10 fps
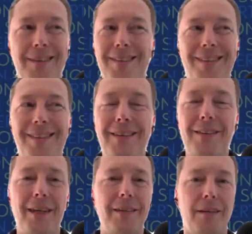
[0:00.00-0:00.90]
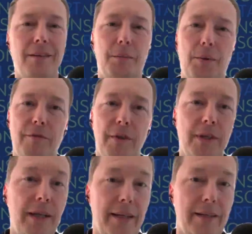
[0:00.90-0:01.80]
I'm not saying that they're perfect
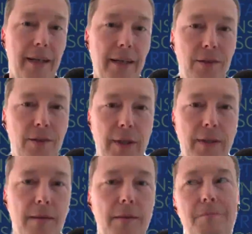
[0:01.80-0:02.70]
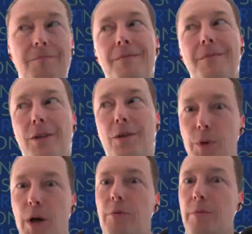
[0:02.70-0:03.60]
in any sense, right? And they could
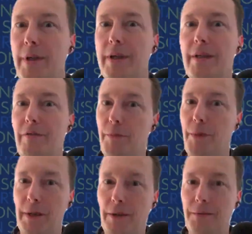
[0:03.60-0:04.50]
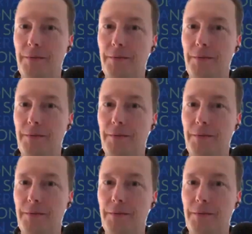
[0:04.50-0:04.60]
probably be even better,